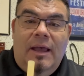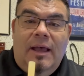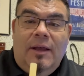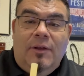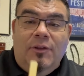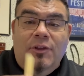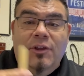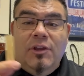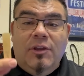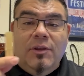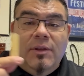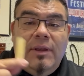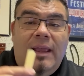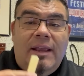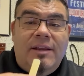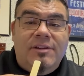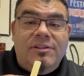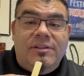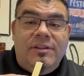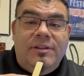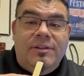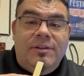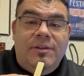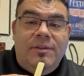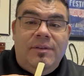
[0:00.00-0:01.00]
You could
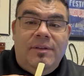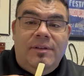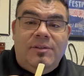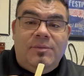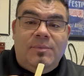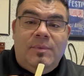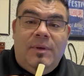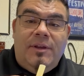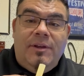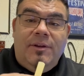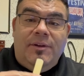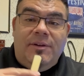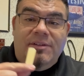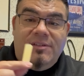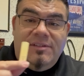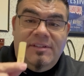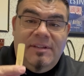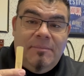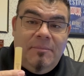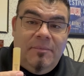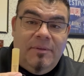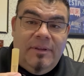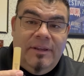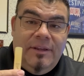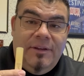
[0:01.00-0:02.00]
actually do this while you're
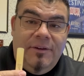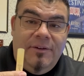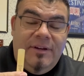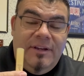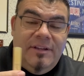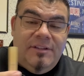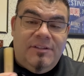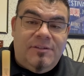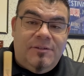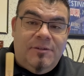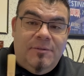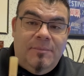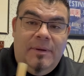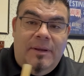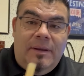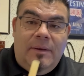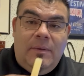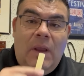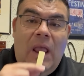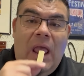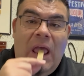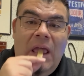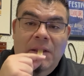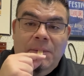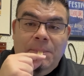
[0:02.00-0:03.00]
assembling your
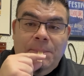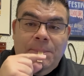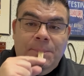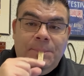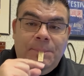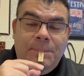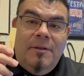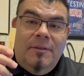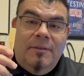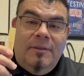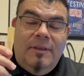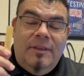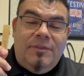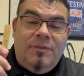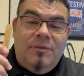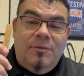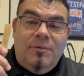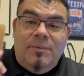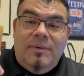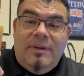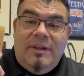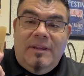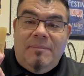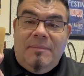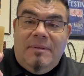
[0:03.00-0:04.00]
instrument. Let the
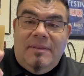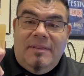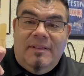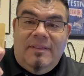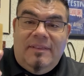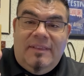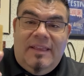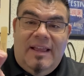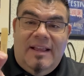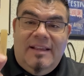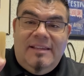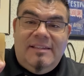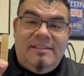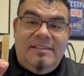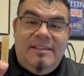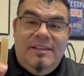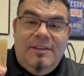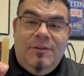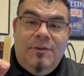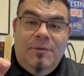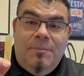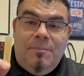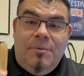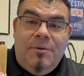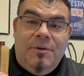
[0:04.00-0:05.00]
reed be the last thing
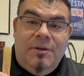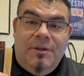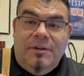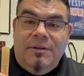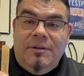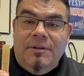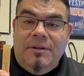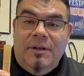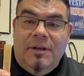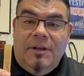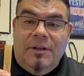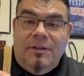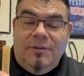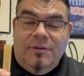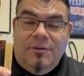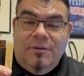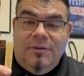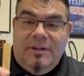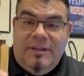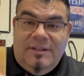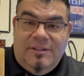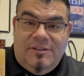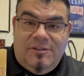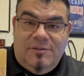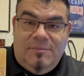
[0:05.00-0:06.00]
you put on your
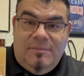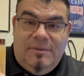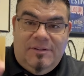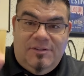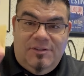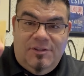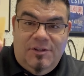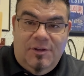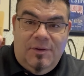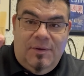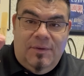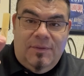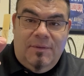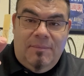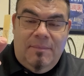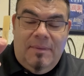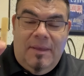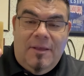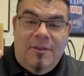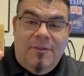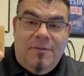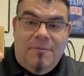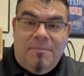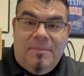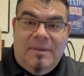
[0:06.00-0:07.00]
instrument. It should go on the
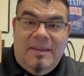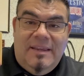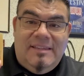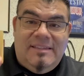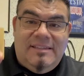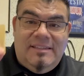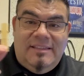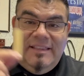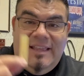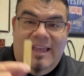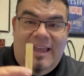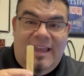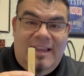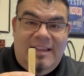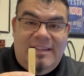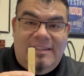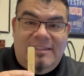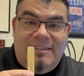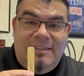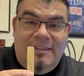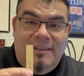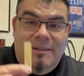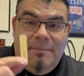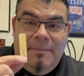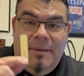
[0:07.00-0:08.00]
mouthpiece
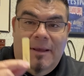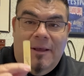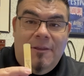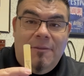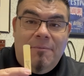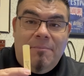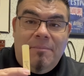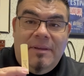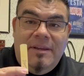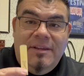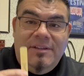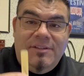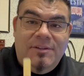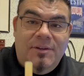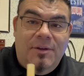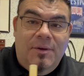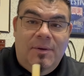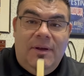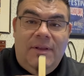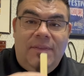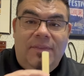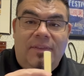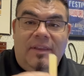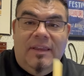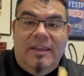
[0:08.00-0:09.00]
last, and the mouthpiece go
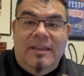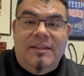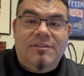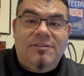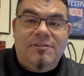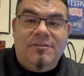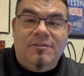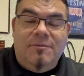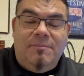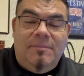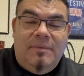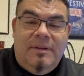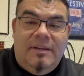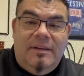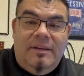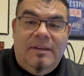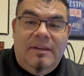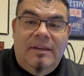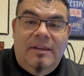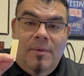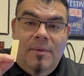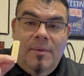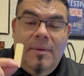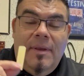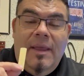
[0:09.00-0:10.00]
on the instrument
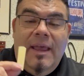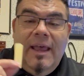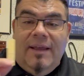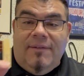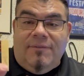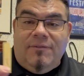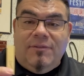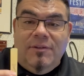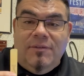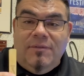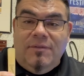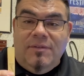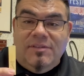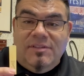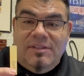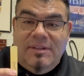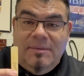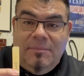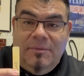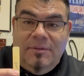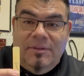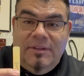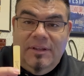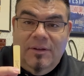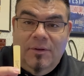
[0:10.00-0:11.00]
after you've
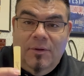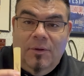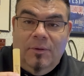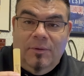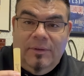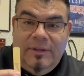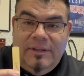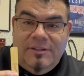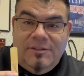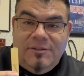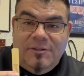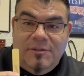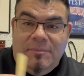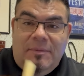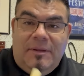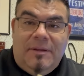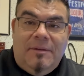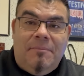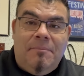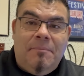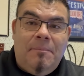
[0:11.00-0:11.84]
assembled the whole instrument.